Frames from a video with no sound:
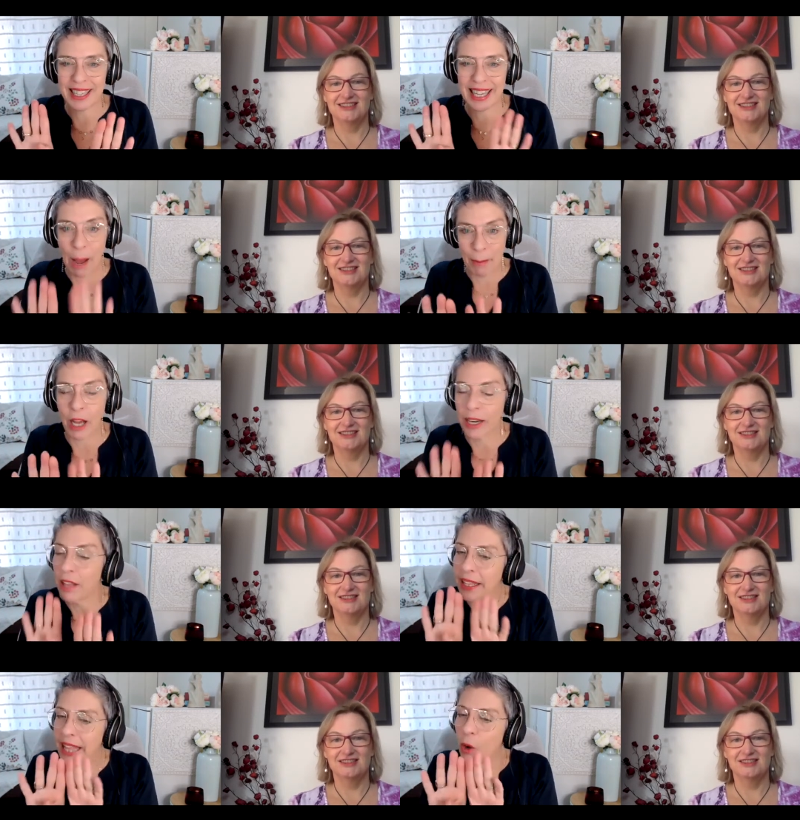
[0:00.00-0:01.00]
Speaker 1: coming i don't
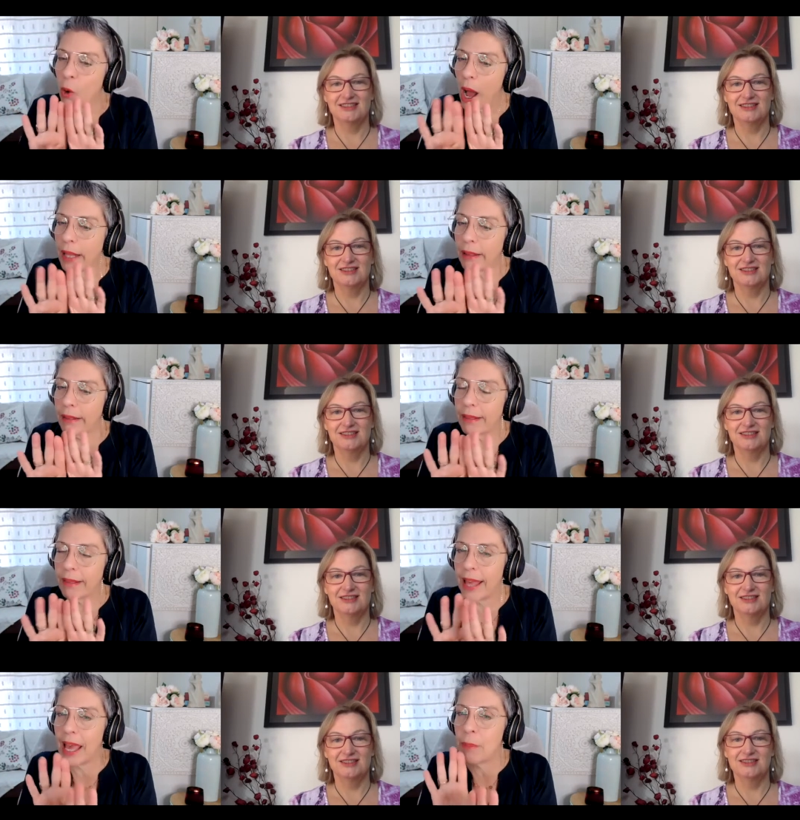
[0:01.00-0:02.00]
think they're quite
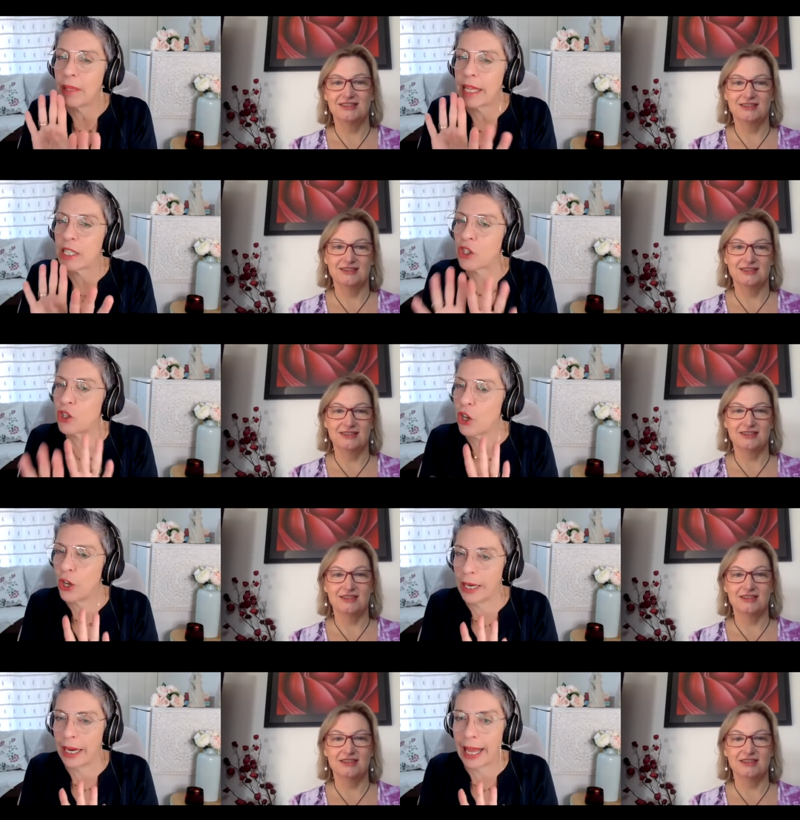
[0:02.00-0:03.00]
there but they're
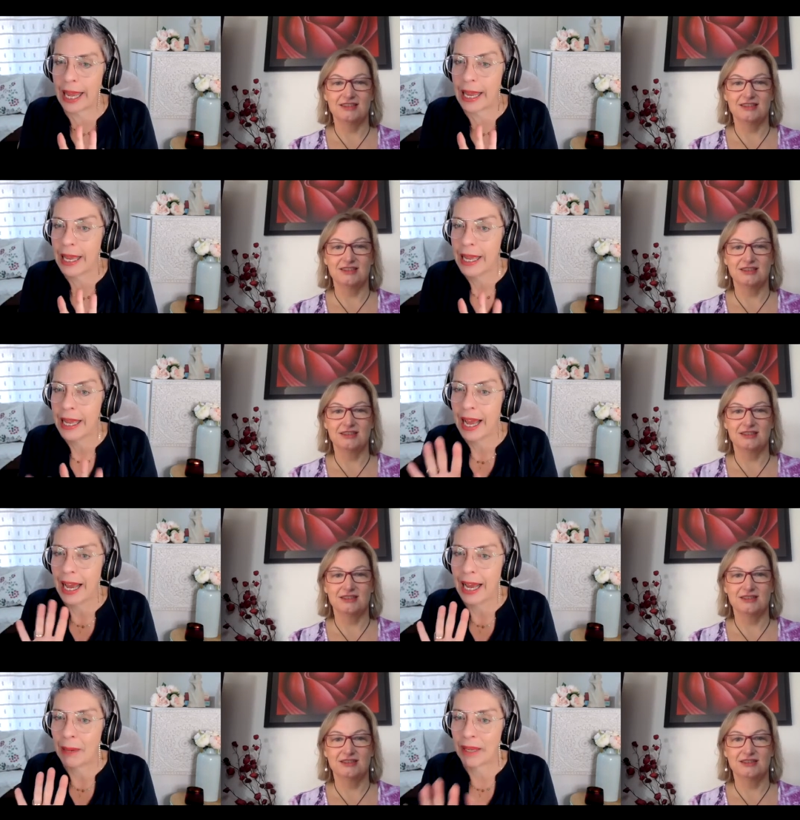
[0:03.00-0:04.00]
certainly
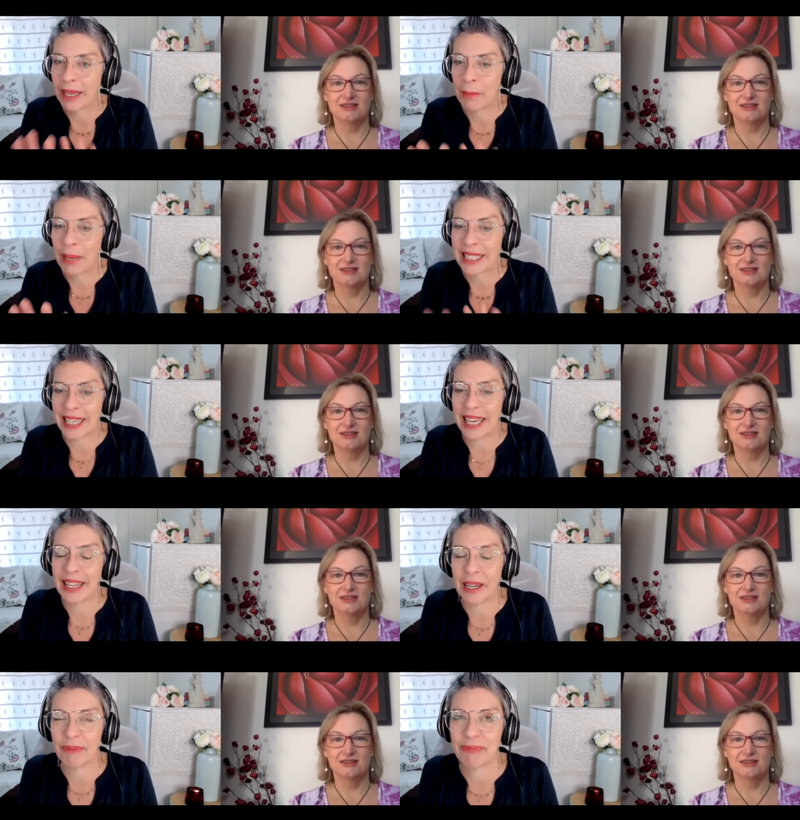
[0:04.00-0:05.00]
um, coming
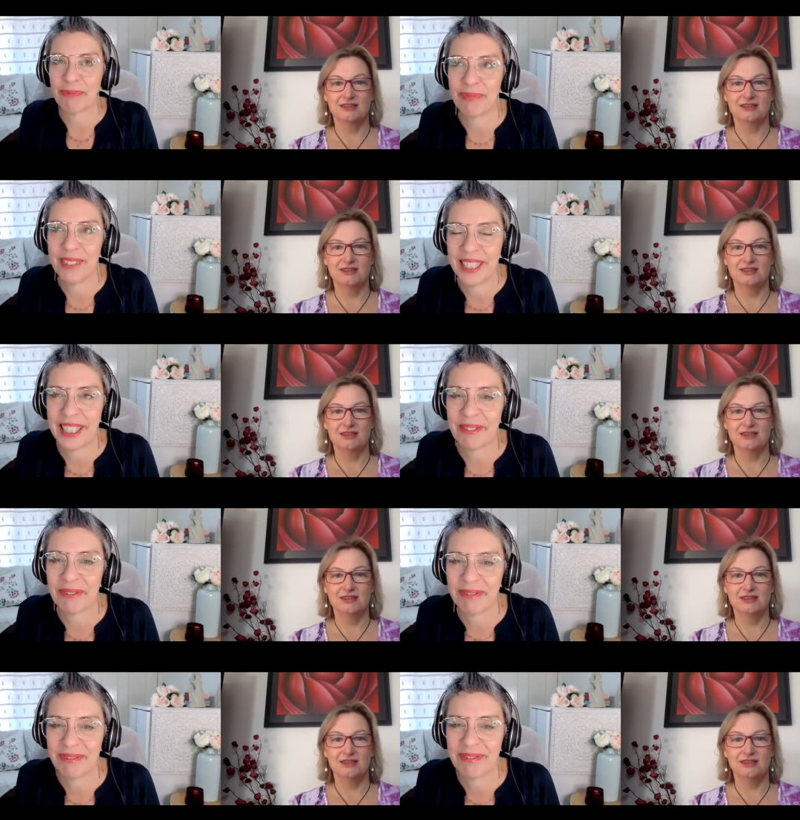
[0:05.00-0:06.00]
together yeah
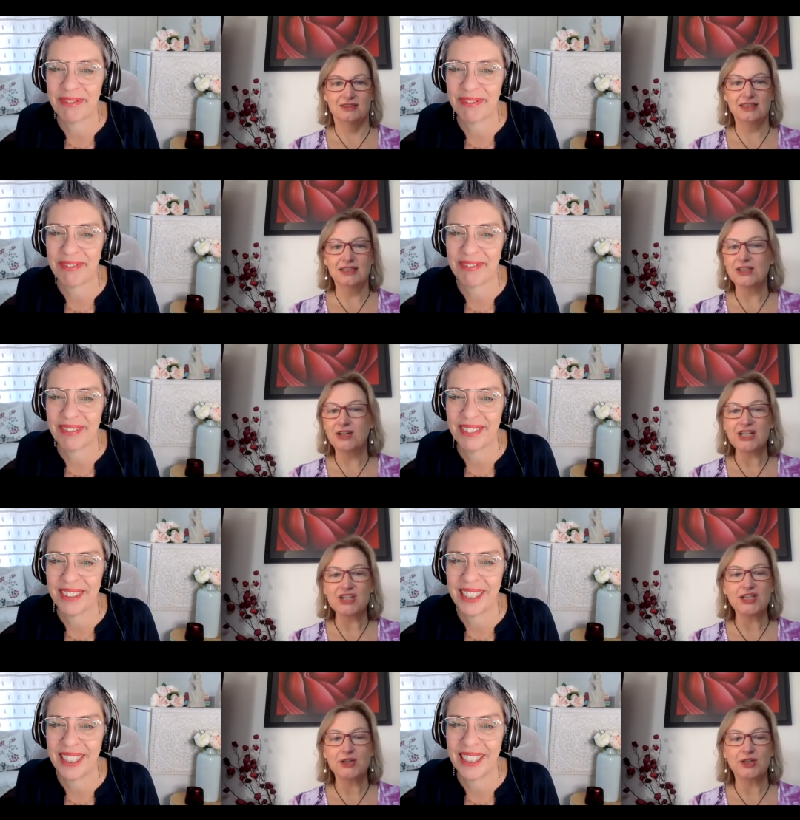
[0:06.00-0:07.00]
Speaker 2: yeah you're
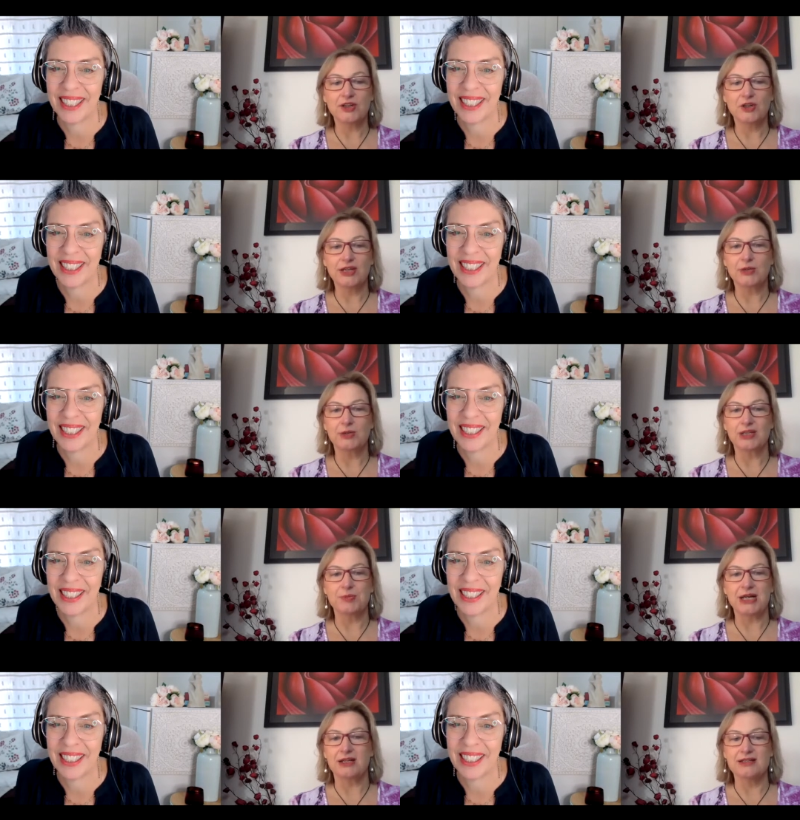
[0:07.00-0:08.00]
actually looking really
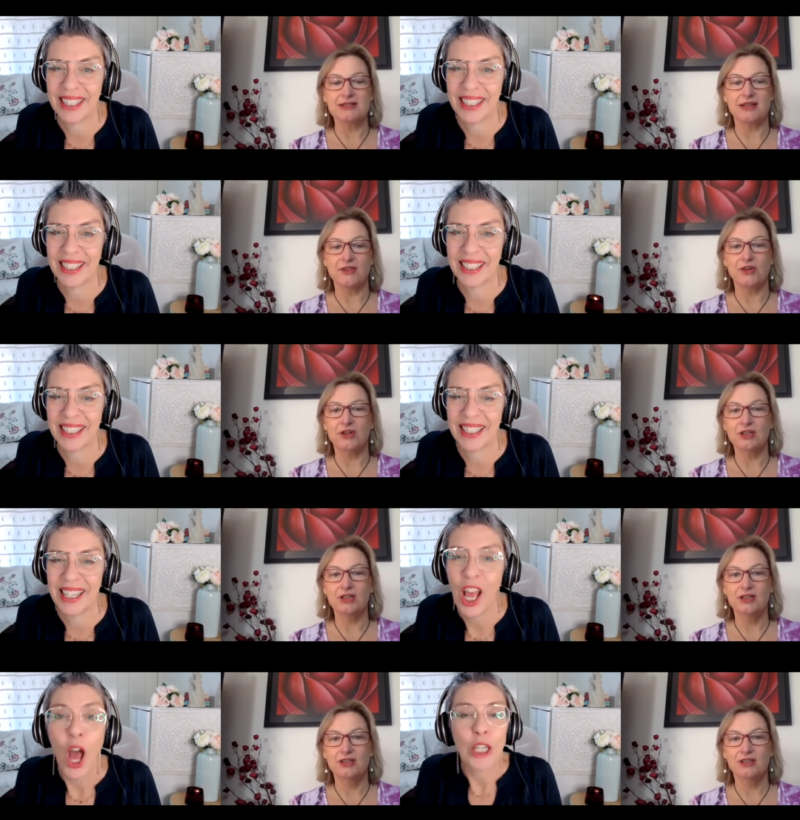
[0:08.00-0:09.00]
Speaker 1: balanced catherine
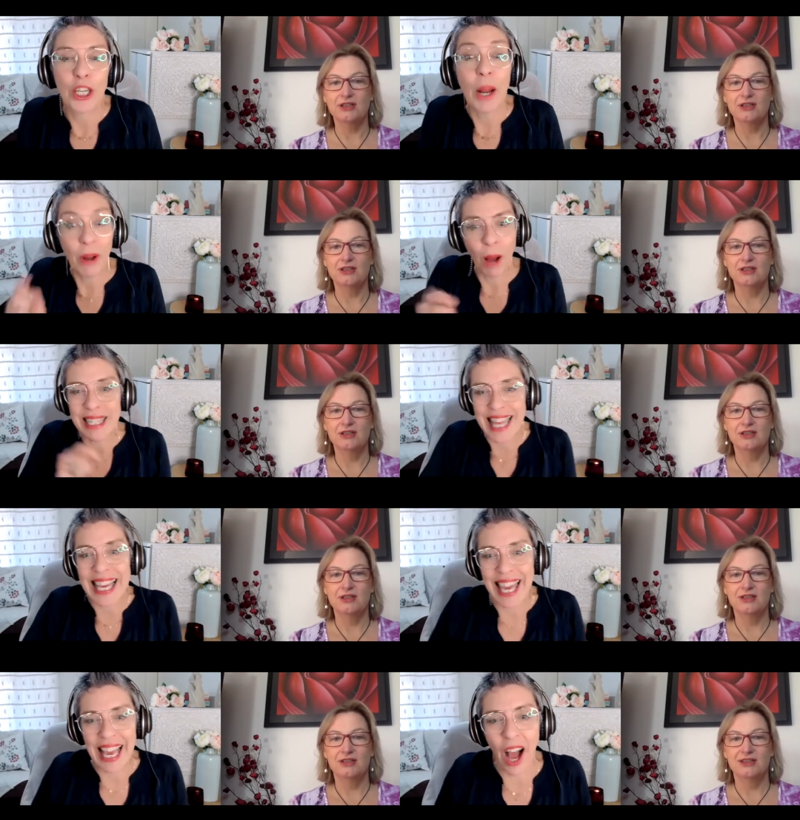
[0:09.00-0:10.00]
do you know what i was
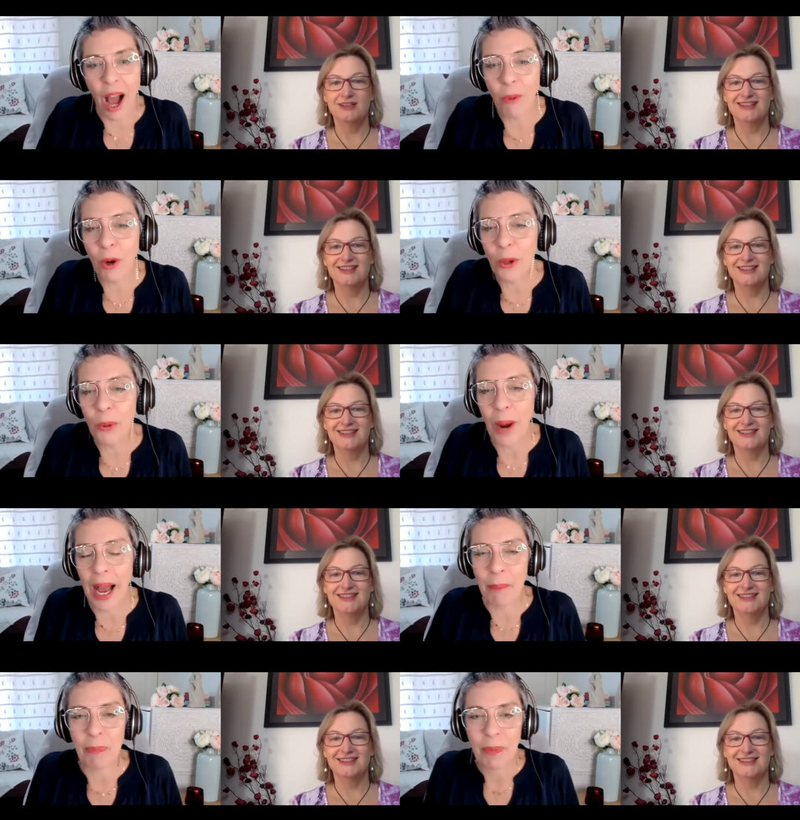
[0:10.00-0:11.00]
thinking i want to
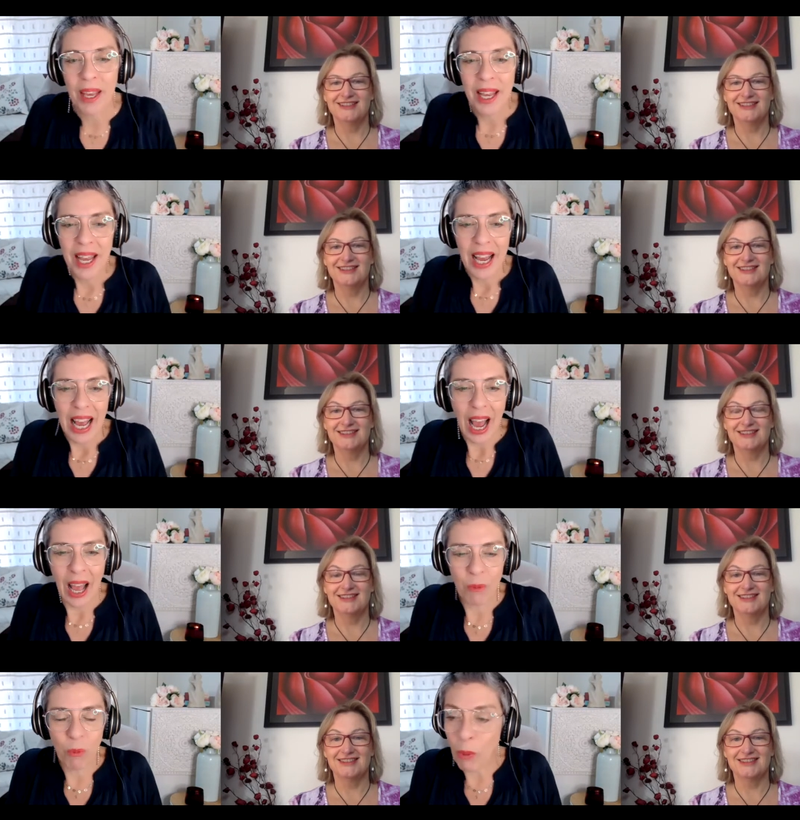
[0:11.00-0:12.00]
um, uh, what